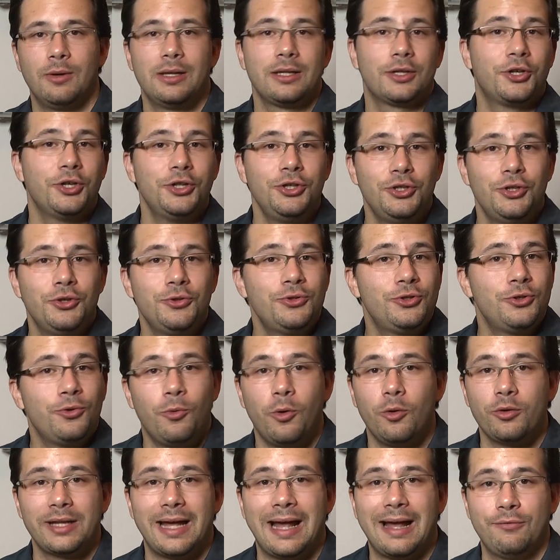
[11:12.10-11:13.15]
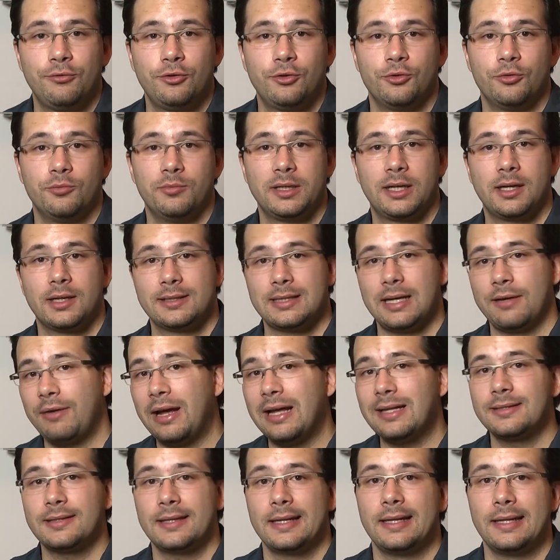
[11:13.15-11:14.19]
Well, good news, you won't have to, because I've
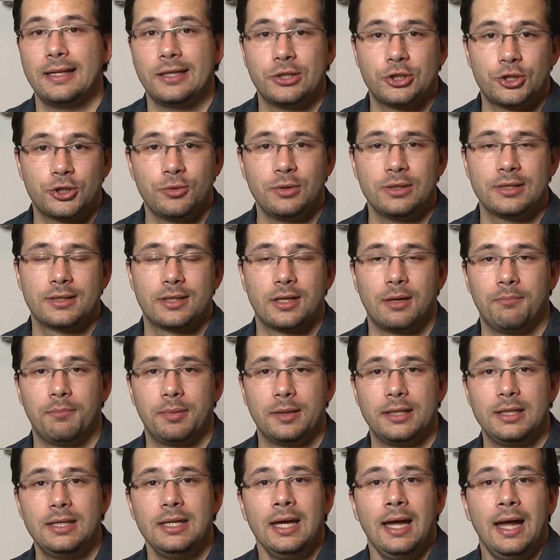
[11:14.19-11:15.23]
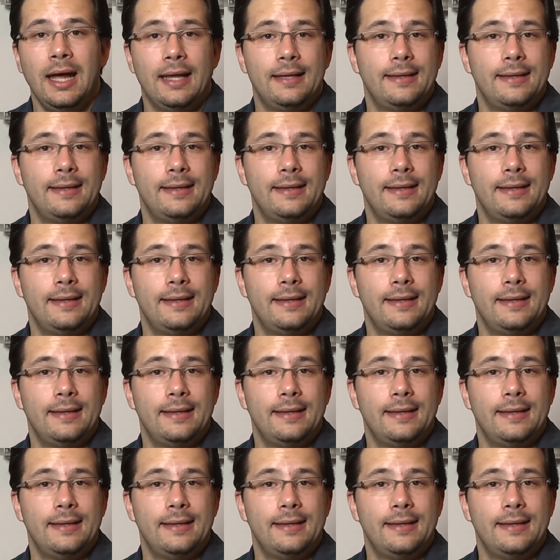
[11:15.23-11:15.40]
asked an insurance company